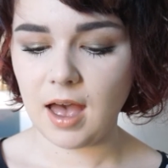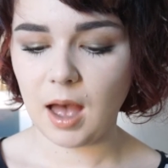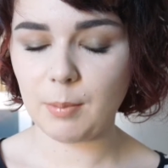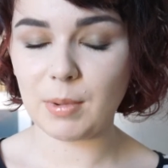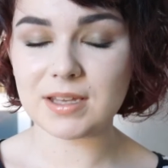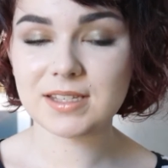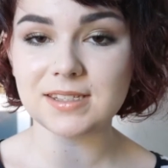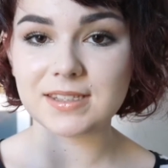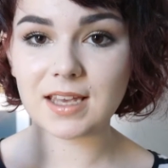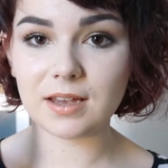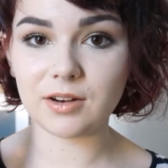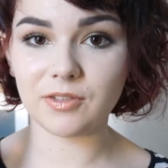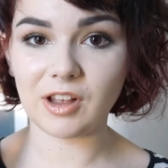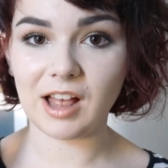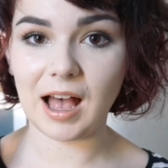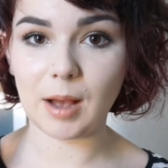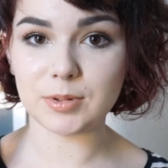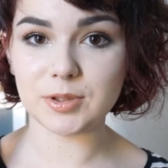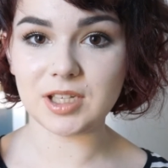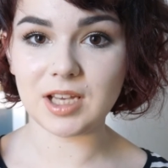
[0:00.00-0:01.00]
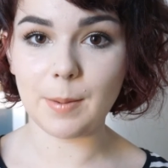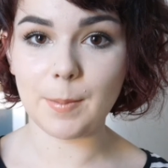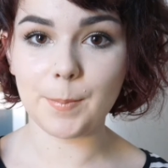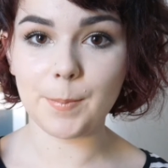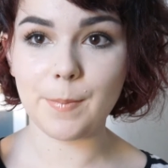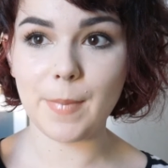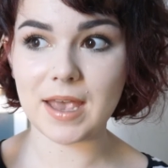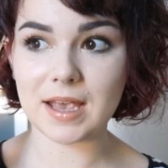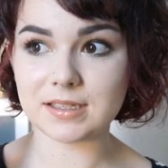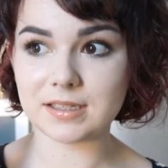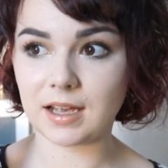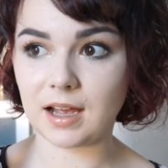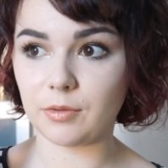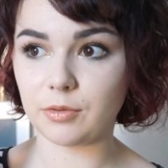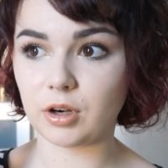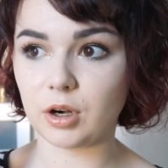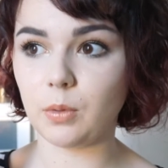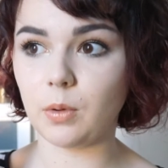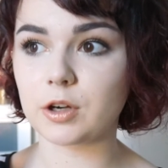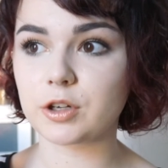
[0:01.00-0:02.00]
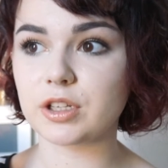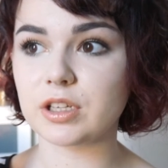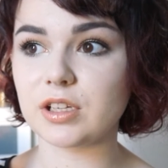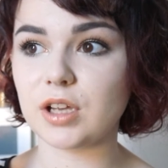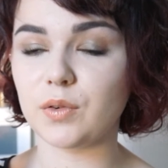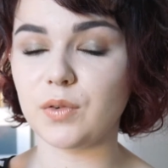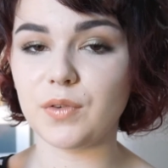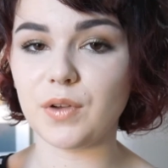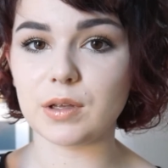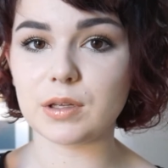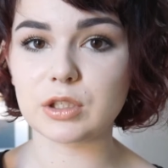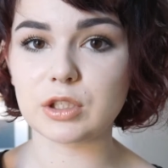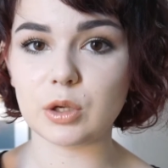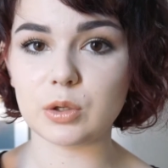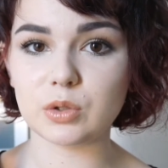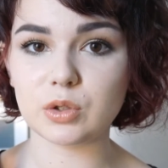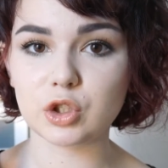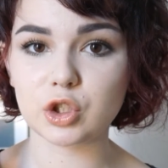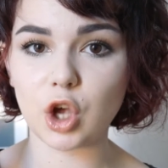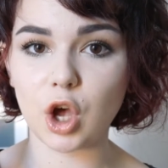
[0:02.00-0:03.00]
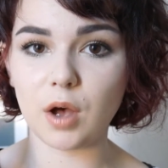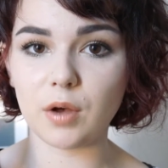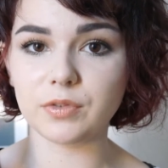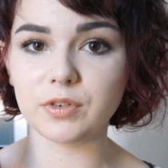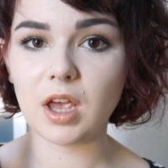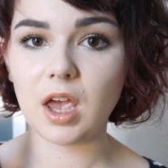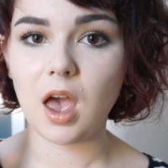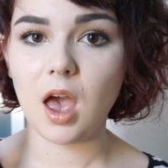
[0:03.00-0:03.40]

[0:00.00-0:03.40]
and my skin felt absolutely amazing after I washed this off. It felt so soft,